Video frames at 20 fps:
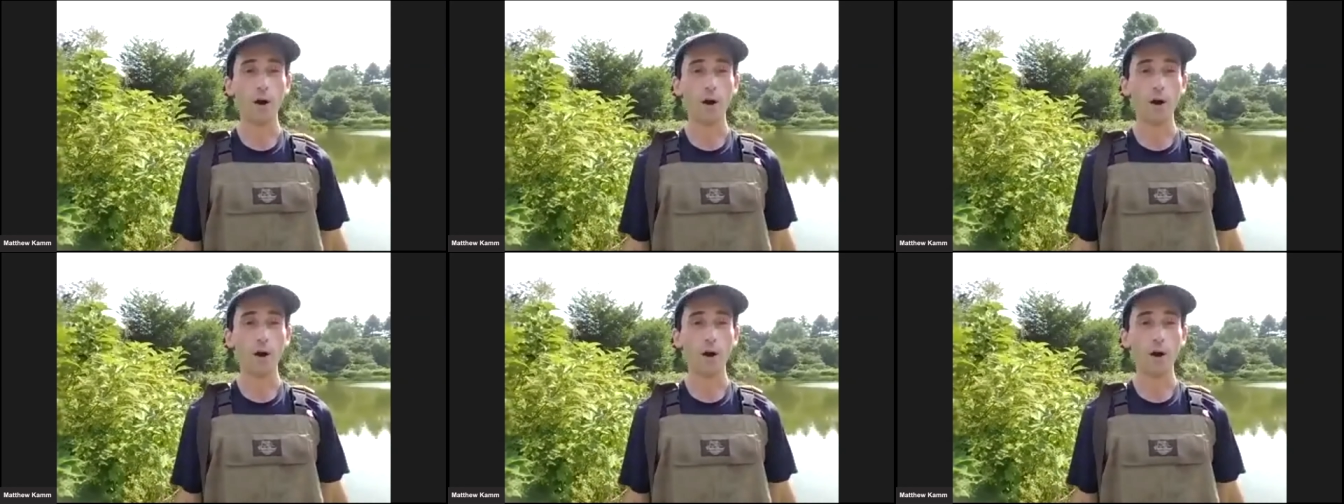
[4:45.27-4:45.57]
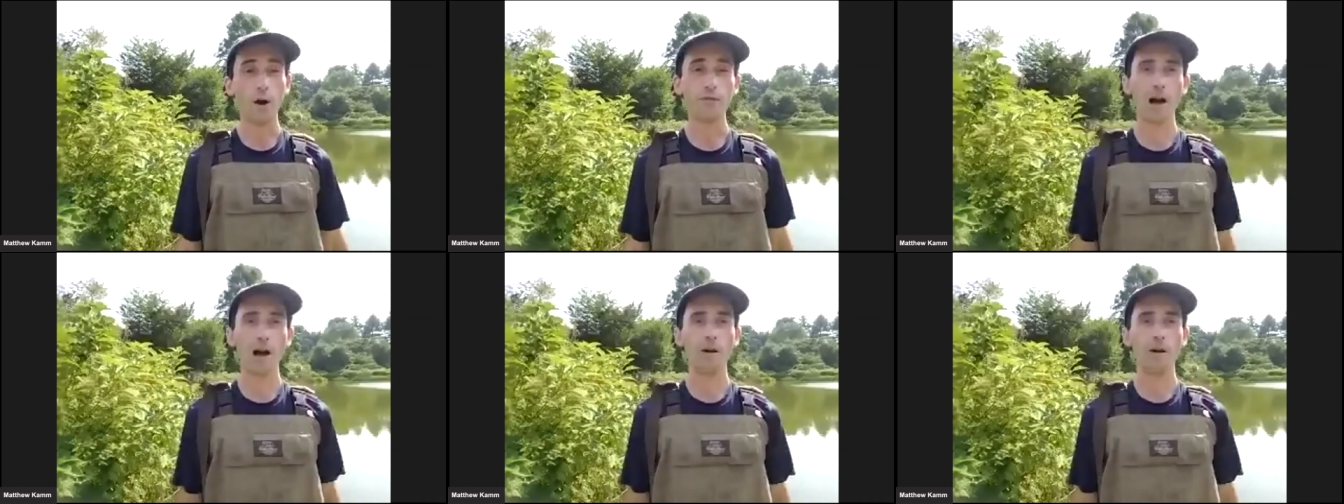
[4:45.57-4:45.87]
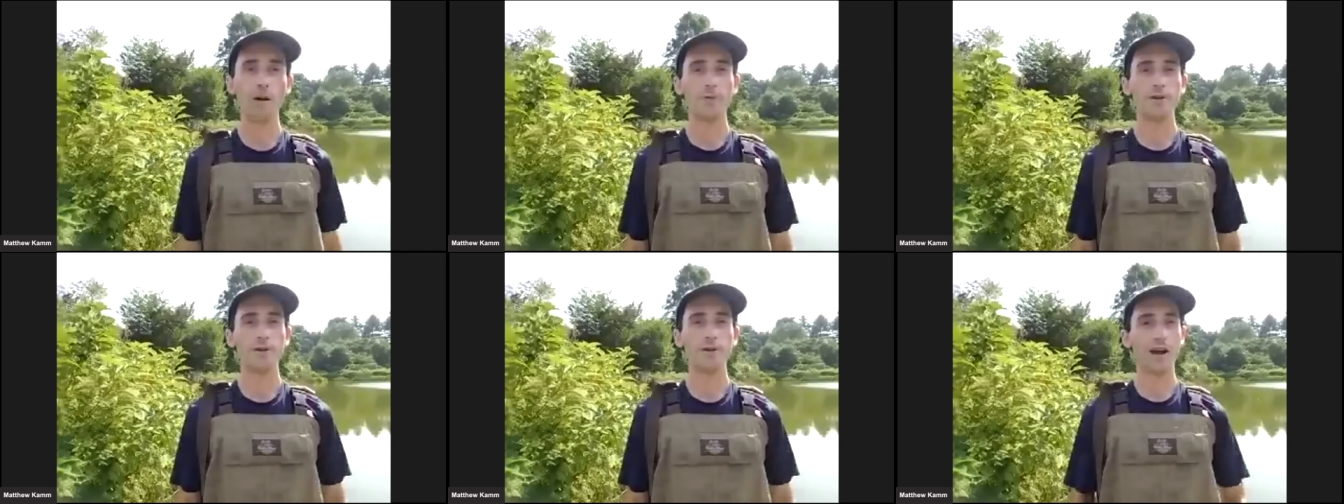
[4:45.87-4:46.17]
So
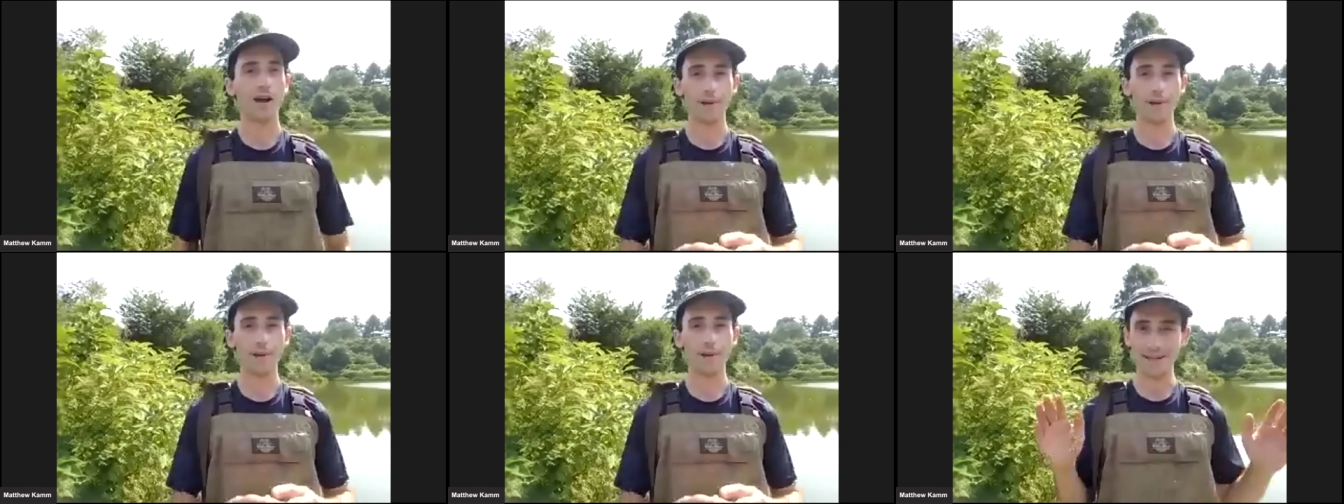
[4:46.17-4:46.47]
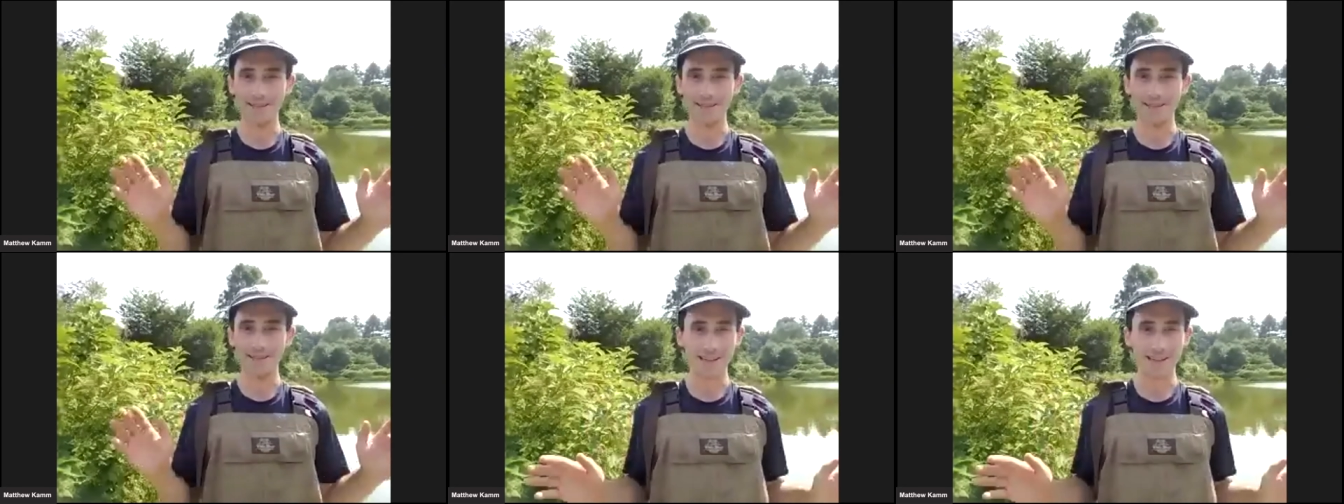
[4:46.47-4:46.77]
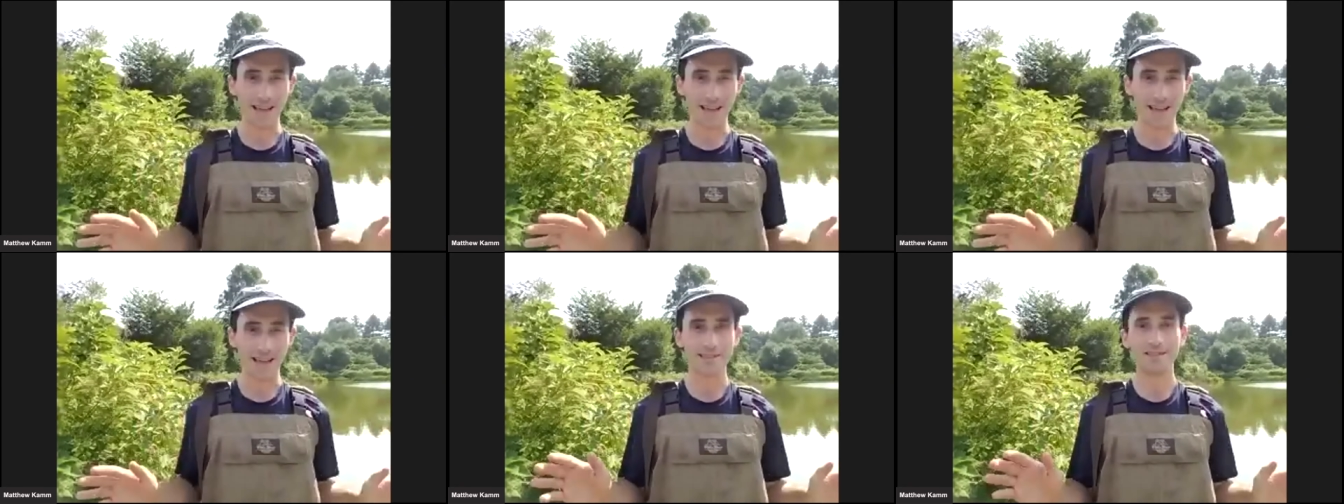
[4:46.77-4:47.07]
overall, we try
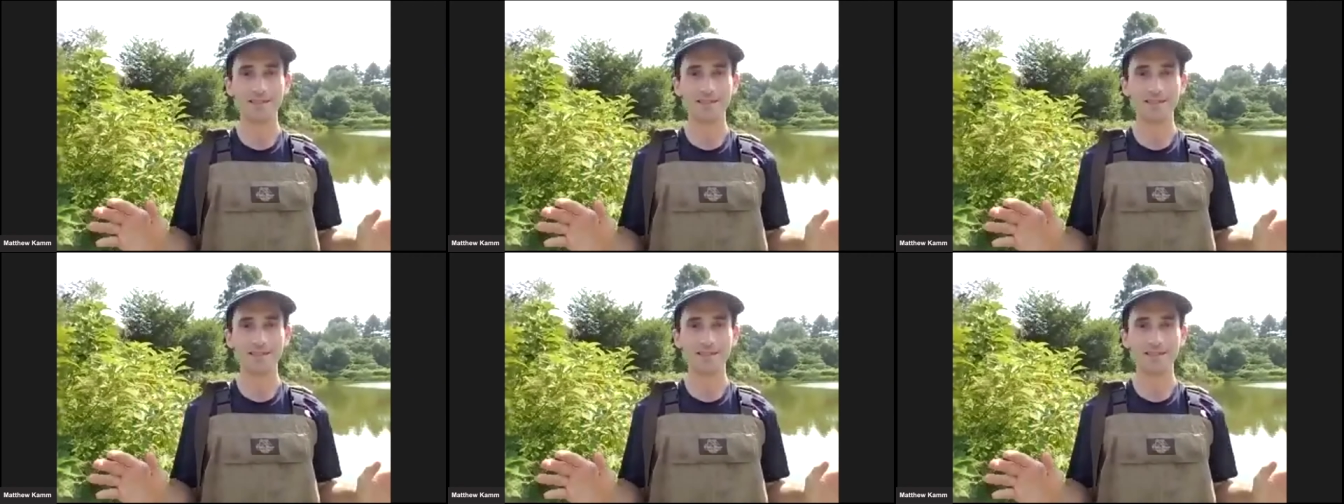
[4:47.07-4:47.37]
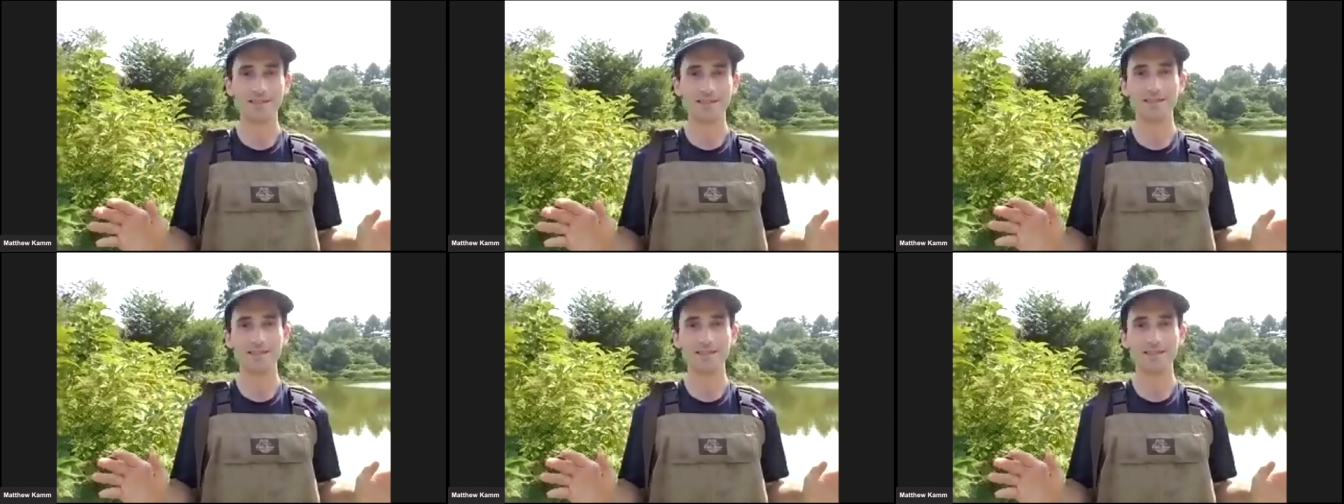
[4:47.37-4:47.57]
and make it as,